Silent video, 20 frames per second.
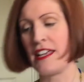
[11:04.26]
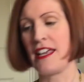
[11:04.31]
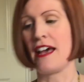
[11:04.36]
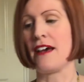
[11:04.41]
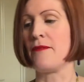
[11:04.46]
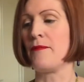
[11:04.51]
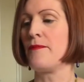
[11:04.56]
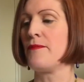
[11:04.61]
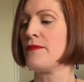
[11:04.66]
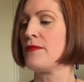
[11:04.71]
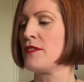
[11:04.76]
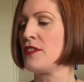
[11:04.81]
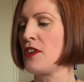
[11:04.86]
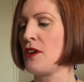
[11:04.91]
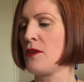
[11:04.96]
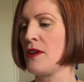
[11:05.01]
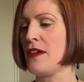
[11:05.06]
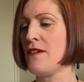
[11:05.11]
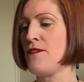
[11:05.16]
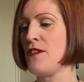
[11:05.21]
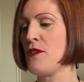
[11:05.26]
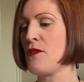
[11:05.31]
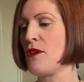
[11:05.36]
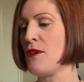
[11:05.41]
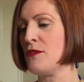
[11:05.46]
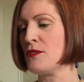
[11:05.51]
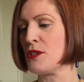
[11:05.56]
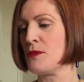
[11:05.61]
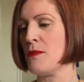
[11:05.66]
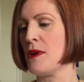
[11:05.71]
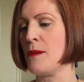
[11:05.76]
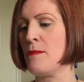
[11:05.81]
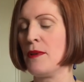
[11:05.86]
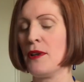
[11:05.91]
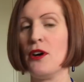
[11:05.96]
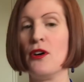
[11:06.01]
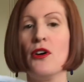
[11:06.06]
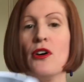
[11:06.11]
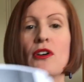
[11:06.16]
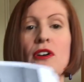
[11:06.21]
Yeah, so if you go onto my
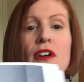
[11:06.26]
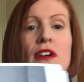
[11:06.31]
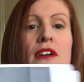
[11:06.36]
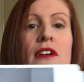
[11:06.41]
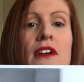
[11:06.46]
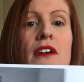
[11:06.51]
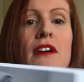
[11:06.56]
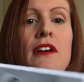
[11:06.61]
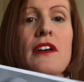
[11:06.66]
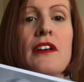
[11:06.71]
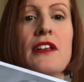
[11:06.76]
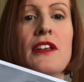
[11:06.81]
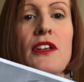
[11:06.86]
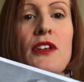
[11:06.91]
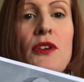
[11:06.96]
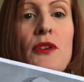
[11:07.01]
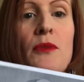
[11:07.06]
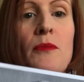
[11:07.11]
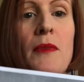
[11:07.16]
blog, you